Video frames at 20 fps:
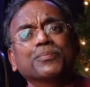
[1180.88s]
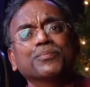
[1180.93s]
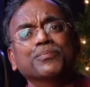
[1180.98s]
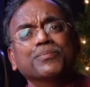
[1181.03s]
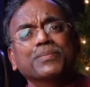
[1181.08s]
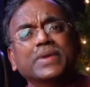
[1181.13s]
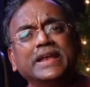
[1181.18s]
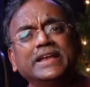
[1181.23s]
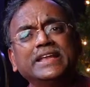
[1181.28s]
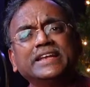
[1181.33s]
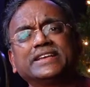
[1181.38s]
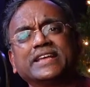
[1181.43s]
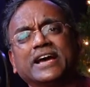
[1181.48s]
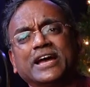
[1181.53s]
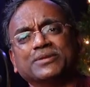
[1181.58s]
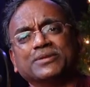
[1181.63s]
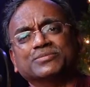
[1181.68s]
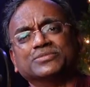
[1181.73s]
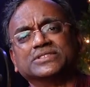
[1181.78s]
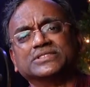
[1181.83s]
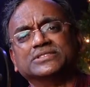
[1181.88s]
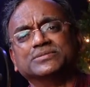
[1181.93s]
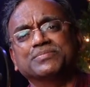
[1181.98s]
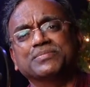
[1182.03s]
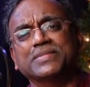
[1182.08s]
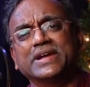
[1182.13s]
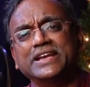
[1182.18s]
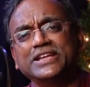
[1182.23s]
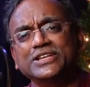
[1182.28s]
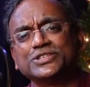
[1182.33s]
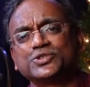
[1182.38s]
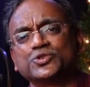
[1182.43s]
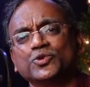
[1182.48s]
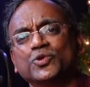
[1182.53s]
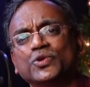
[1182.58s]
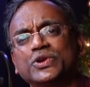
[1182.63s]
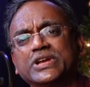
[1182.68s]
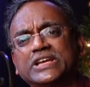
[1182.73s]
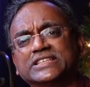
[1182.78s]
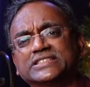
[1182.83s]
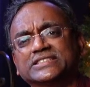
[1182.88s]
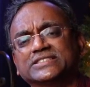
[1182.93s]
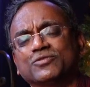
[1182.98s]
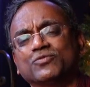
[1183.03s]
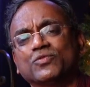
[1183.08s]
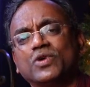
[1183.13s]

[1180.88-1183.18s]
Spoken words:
many times, many stories,